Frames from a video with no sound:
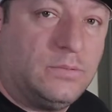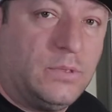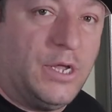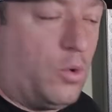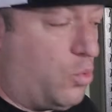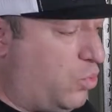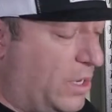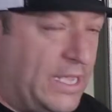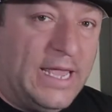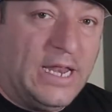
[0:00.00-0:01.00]
you know,
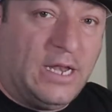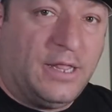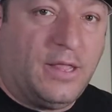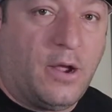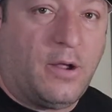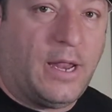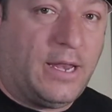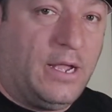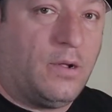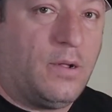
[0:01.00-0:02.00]
really get it in there and
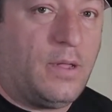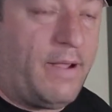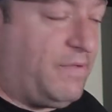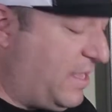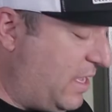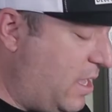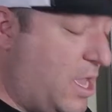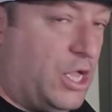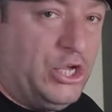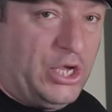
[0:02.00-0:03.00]
adhere everything.
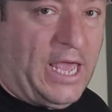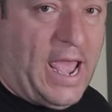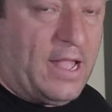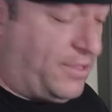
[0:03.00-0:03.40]
You can.